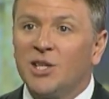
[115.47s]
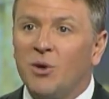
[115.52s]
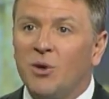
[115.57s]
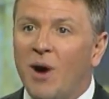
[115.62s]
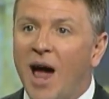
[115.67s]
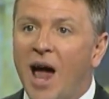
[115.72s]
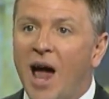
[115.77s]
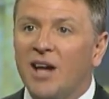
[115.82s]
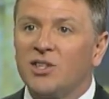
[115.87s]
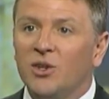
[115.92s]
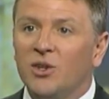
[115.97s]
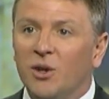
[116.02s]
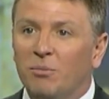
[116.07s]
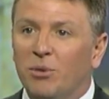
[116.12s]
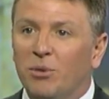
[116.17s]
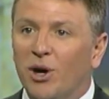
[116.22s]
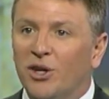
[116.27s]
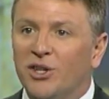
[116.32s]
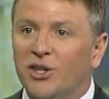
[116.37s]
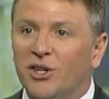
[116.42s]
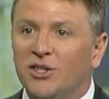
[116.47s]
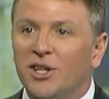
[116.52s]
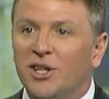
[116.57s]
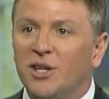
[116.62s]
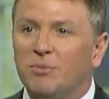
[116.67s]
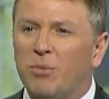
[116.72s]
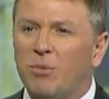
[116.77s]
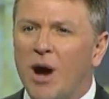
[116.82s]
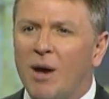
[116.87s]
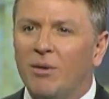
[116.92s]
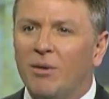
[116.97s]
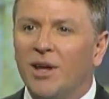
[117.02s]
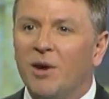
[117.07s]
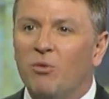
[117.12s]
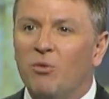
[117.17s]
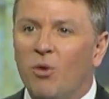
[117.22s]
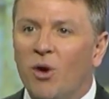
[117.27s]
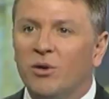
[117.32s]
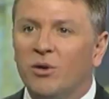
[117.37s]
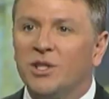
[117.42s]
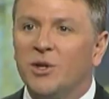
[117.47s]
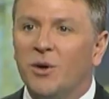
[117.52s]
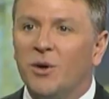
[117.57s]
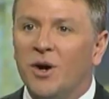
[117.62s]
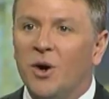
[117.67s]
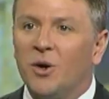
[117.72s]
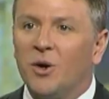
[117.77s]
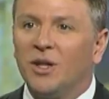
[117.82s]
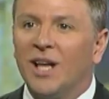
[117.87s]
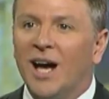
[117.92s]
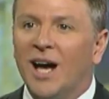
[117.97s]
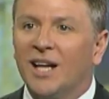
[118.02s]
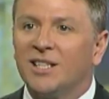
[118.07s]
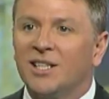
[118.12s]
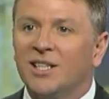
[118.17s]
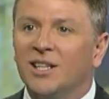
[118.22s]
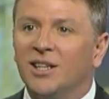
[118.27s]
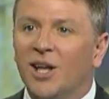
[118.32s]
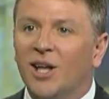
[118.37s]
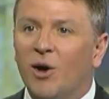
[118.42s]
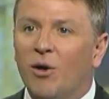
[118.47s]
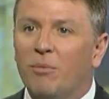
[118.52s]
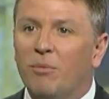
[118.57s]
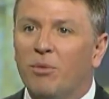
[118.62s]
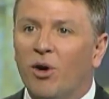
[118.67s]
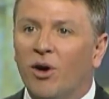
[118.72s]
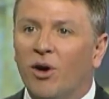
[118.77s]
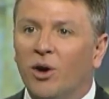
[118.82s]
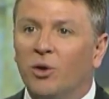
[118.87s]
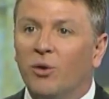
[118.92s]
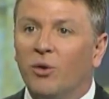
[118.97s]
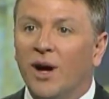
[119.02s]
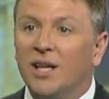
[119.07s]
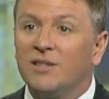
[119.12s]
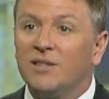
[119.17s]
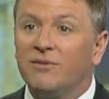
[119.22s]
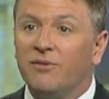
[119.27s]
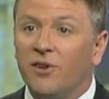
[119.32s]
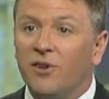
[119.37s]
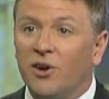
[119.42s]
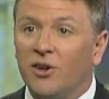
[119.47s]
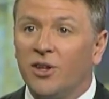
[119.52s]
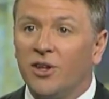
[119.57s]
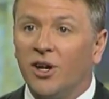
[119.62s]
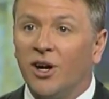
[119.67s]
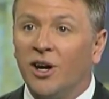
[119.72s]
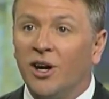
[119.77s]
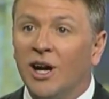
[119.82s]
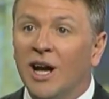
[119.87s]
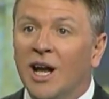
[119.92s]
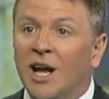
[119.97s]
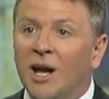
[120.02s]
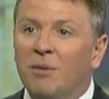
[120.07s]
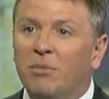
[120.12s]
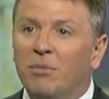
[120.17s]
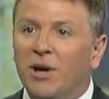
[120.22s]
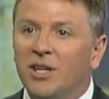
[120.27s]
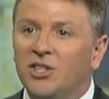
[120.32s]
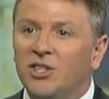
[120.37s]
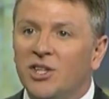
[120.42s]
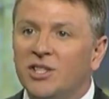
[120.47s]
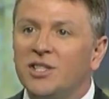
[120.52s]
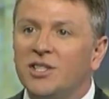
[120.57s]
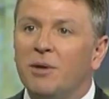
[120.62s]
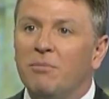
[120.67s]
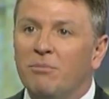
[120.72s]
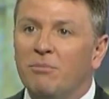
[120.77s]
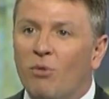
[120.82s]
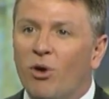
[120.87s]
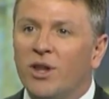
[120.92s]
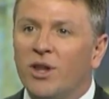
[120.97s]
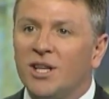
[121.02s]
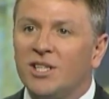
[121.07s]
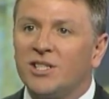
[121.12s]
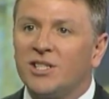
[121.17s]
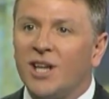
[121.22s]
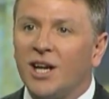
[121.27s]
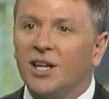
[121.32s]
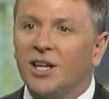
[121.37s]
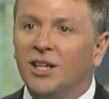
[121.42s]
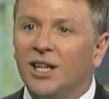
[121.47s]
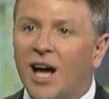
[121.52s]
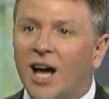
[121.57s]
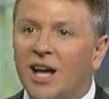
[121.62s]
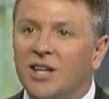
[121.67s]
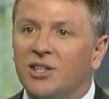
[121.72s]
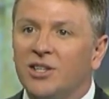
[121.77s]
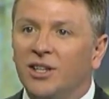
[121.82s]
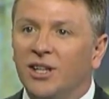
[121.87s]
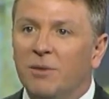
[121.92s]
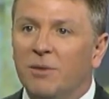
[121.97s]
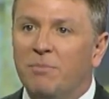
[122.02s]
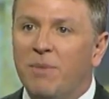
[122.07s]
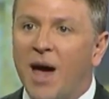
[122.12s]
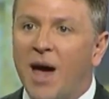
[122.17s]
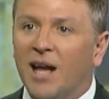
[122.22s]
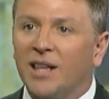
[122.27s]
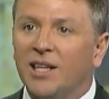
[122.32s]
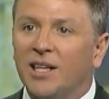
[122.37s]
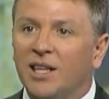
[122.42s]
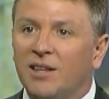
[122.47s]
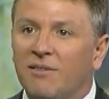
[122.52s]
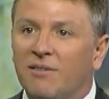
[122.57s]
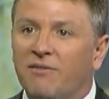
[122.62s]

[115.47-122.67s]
so actual purchases probably won't do a whole lot to lower borrowing rates further further, but it's just the, more the psychological impact that